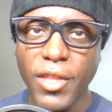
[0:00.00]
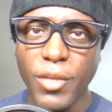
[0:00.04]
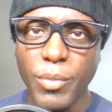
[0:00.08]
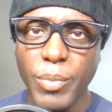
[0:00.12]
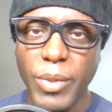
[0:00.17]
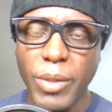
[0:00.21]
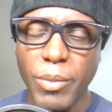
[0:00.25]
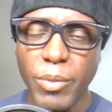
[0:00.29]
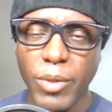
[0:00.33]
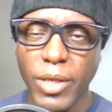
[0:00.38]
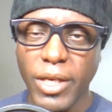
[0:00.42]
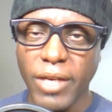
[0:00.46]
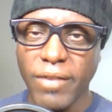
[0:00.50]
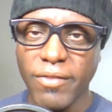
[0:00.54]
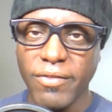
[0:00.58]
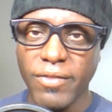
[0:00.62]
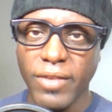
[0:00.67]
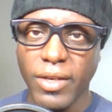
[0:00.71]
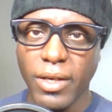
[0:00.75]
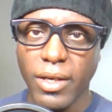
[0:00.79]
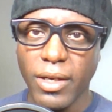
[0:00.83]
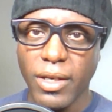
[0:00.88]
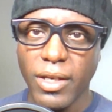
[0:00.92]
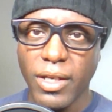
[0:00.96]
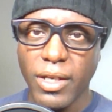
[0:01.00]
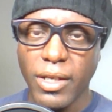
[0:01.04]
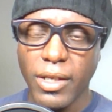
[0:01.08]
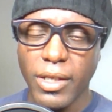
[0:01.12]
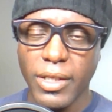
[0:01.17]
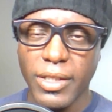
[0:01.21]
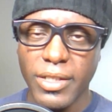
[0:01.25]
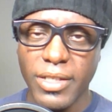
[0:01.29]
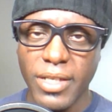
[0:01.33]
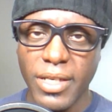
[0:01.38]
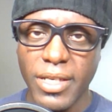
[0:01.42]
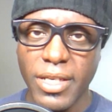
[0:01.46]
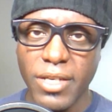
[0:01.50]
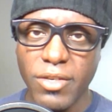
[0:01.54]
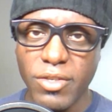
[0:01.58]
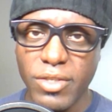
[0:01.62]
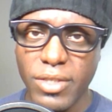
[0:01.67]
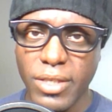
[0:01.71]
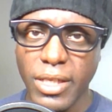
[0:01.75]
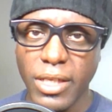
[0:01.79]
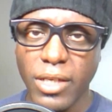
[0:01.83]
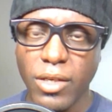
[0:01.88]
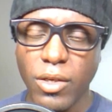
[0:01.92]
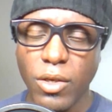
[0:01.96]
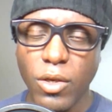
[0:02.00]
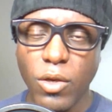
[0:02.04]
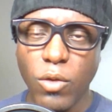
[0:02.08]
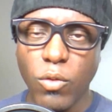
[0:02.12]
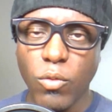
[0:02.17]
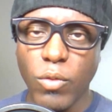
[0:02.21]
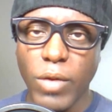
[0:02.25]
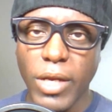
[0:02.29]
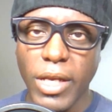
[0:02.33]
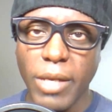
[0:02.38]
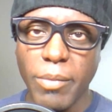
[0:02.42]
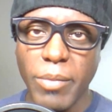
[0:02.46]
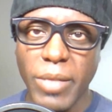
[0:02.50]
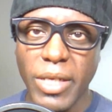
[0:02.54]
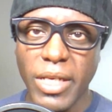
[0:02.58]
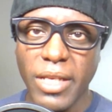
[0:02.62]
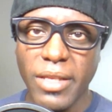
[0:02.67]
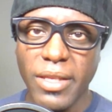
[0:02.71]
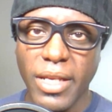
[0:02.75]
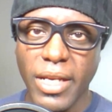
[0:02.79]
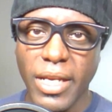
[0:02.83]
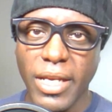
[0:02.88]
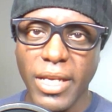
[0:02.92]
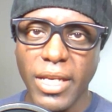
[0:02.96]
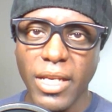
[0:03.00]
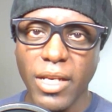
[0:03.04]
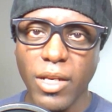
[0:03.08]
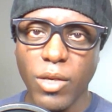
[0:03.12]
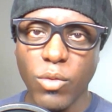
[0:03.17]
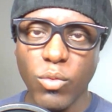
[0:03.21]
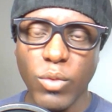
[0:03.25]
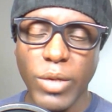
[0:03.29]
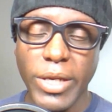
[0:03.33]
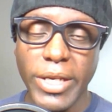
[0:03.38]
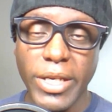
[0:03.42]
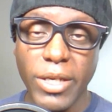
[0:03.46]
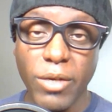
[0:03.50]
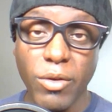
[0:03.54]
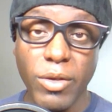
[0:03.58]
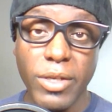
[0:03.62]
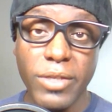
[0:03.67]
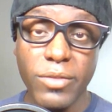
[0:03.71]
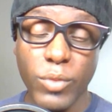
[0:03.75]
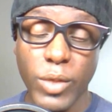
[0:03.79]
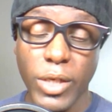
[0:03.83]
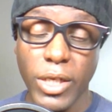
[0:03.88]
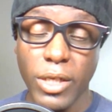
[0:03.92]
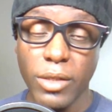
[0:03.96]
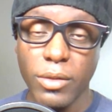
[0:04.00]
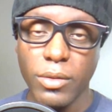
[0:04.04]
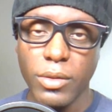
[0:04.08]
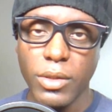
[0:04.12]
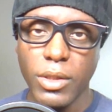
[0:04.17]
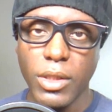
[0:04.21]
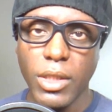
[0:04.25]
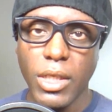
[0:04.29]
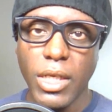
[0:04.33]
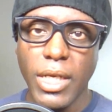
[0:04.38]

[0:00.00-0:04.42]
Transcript: Other people have continuously recommended that I get on radio as well.